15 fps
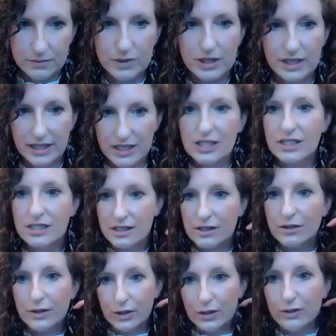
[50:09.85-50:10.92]
religious
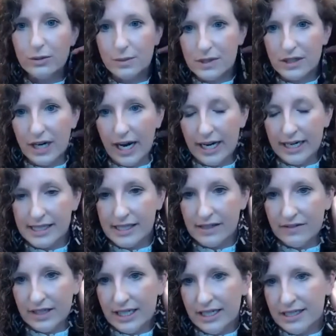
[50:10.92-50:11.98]
groups or
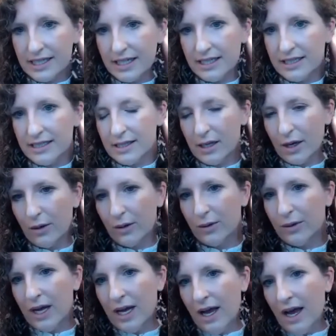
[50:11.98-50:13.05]
activities. And so,